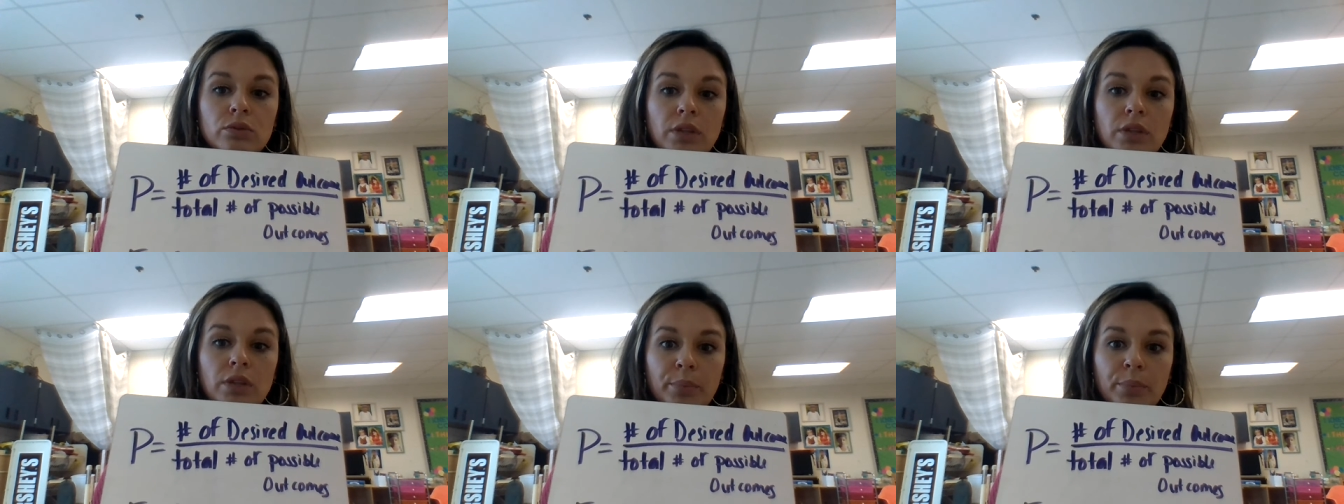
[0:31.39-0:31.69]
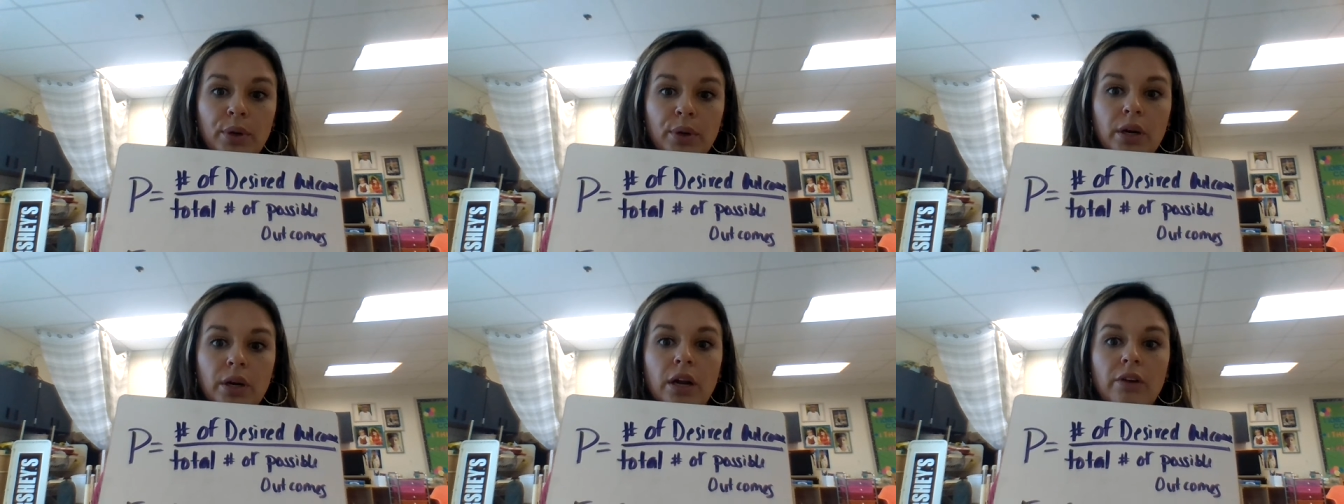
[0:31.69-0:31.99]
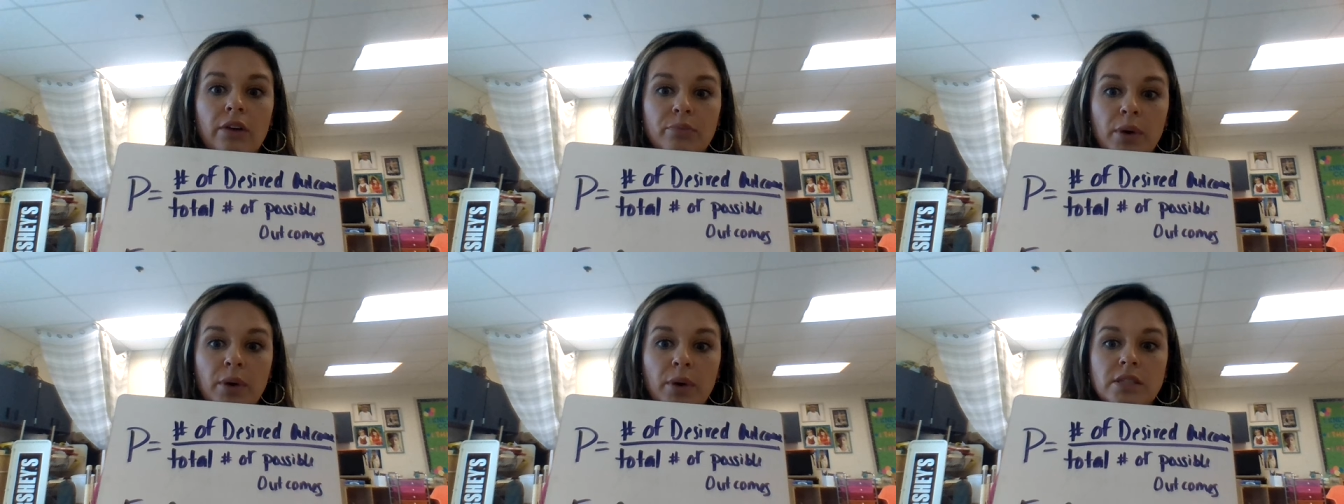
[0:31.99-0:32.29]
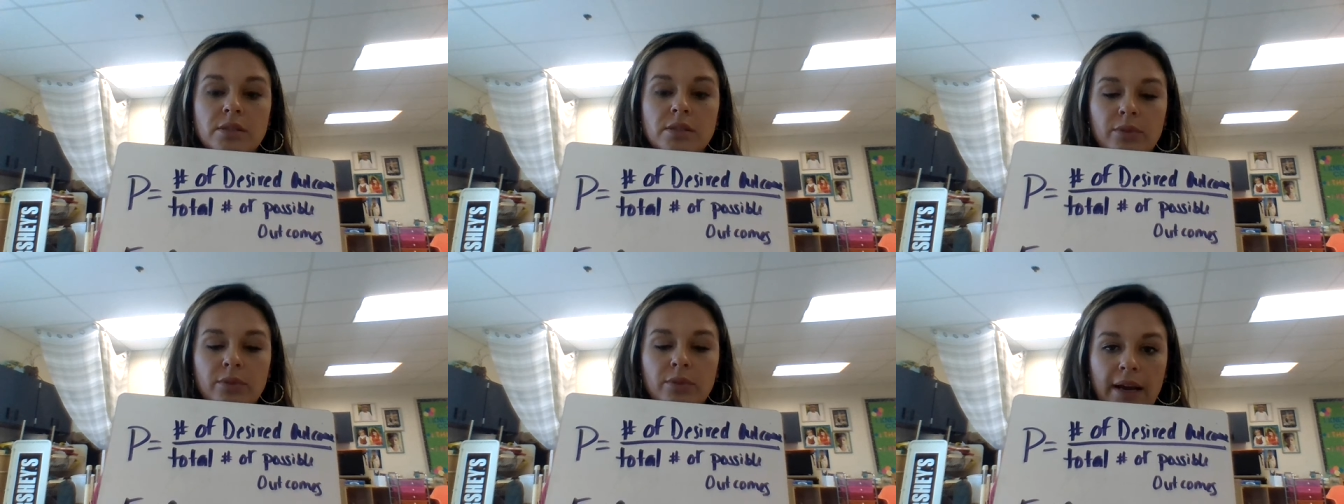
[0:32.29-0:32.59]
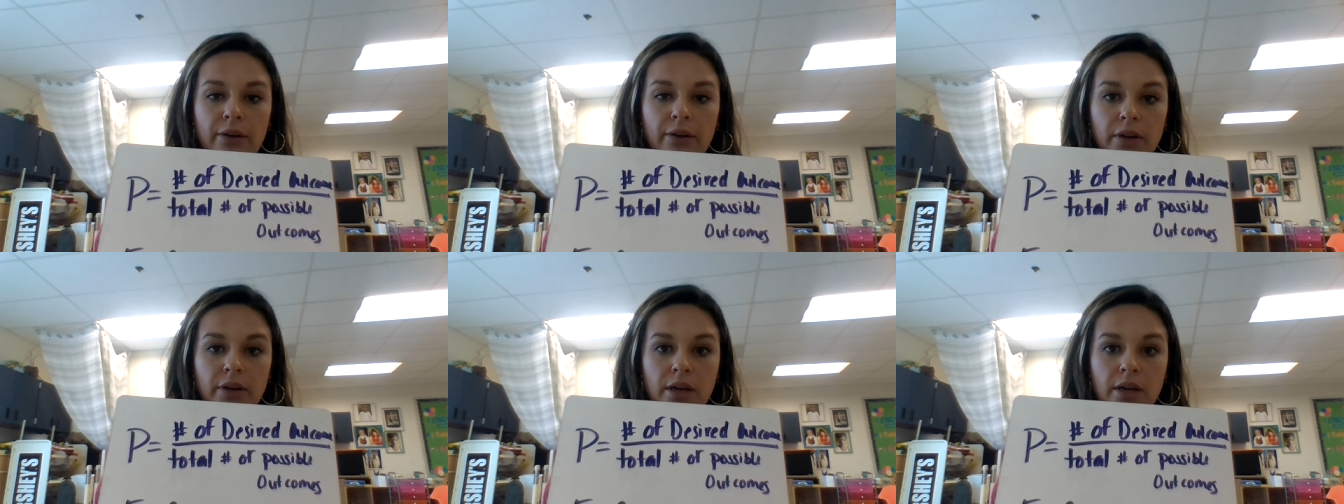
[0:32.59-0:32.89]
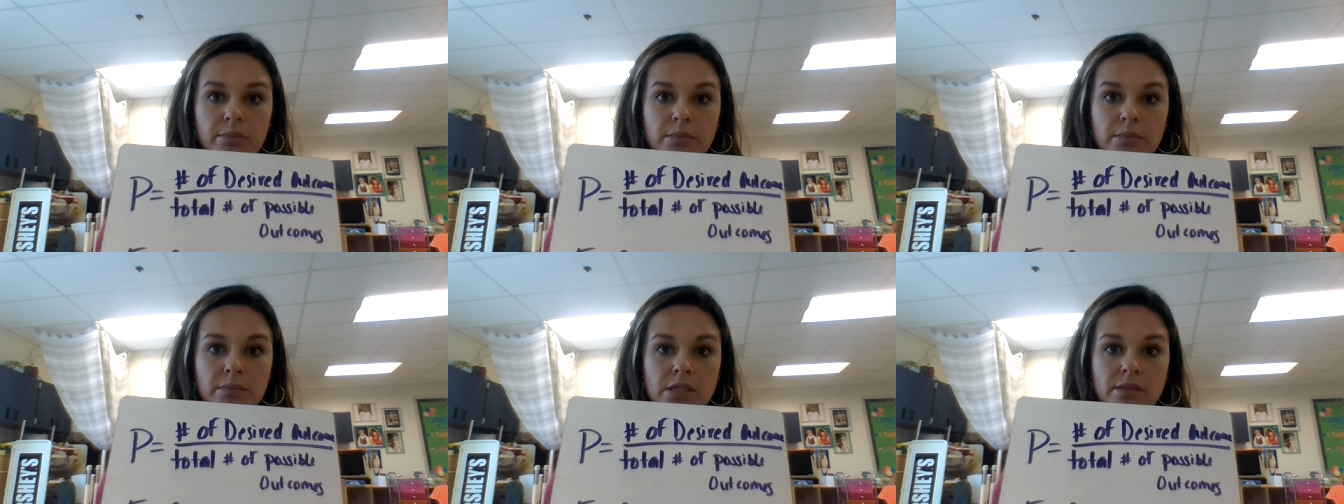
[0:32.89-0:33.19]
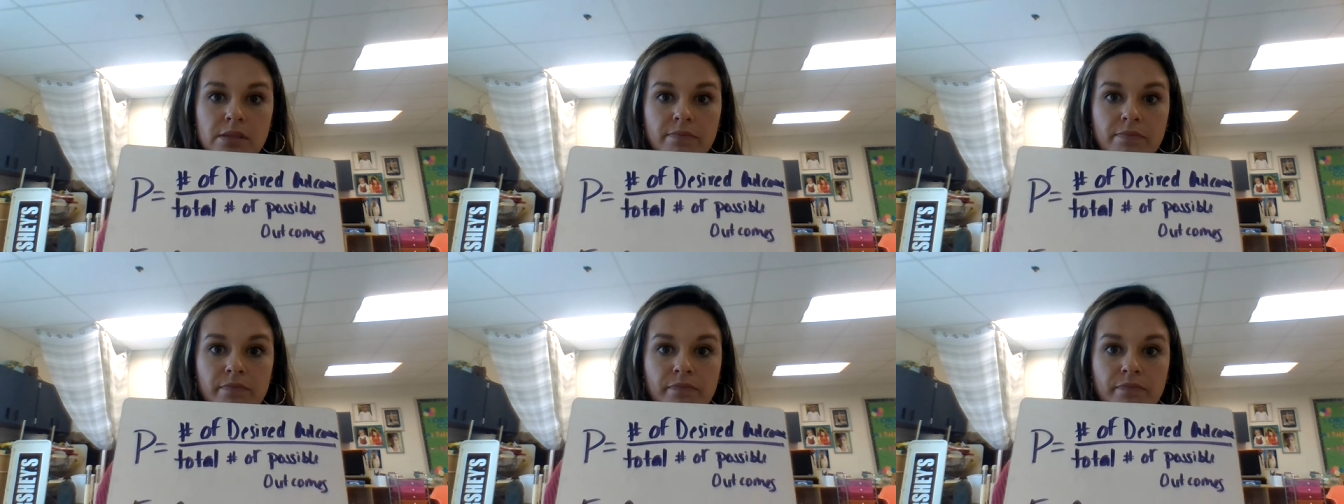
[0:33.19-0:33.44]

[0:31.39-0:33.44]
number of possible outcomes.